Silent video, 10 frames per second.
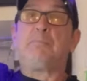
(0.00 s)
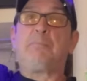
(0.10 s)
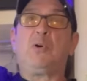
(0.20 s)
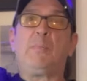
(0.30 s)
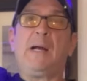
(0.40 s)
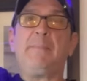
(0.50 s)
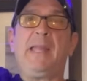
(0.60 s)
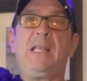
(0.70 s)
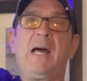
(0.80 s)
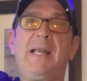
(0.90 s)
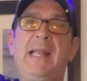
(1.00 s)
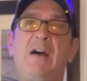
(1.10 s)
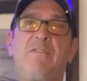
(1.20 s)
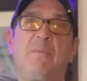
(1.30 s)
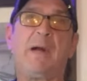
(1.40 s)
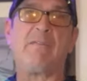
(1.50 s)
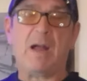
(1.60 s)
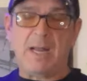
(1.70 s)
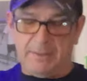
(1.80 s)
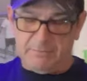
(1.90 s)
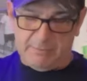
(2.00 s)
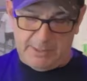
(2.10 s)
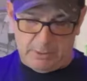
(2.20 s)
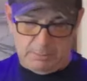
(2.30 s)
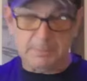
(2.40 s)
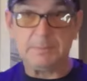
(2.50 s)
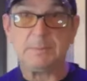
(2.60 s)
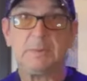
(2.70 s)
Pull my main line out from my rod and reel.